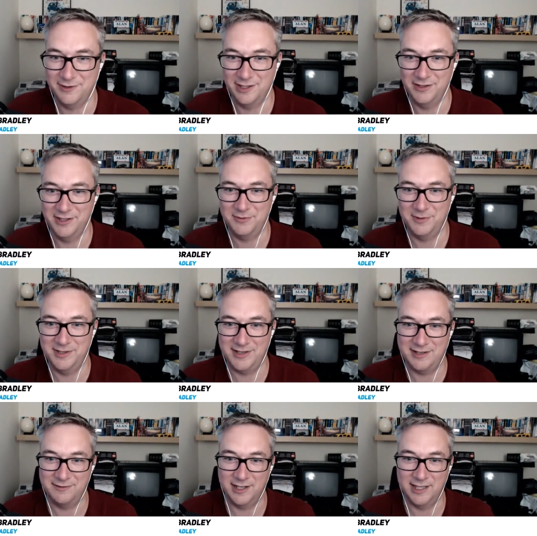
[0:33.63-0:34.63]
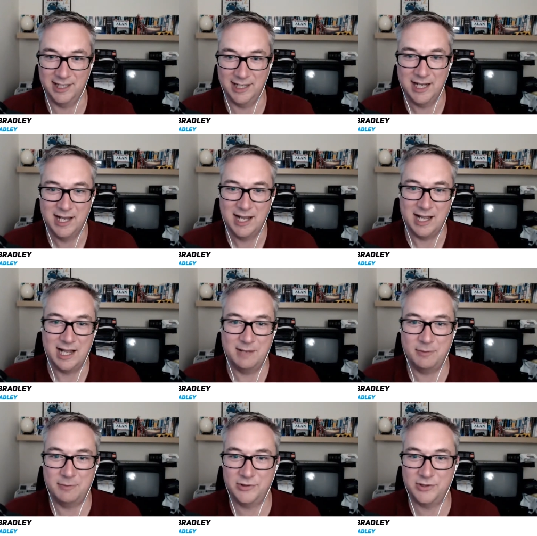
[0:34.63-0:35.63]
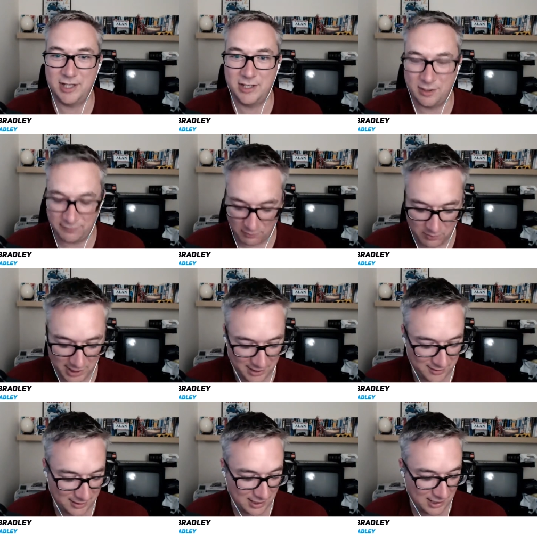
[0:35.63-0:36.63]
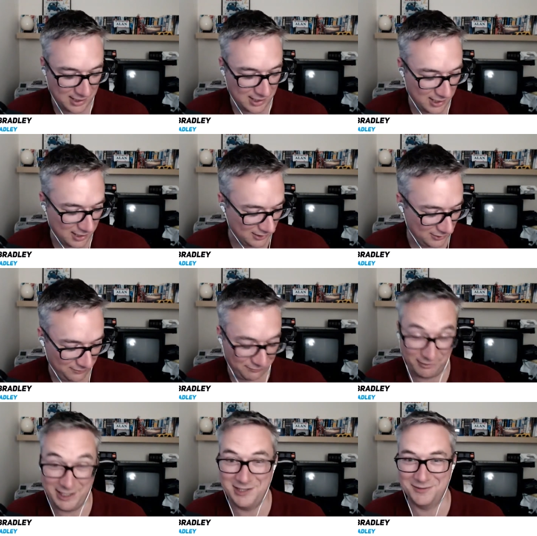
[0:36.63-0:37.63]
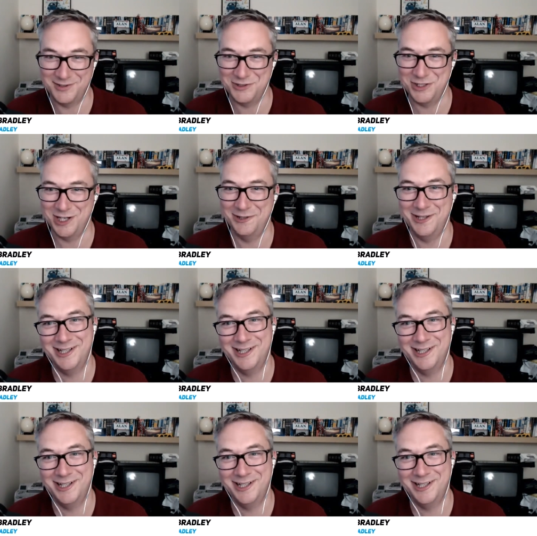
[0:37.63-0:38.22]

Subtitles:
this week's and finally, but we'll start off with a friend of the show,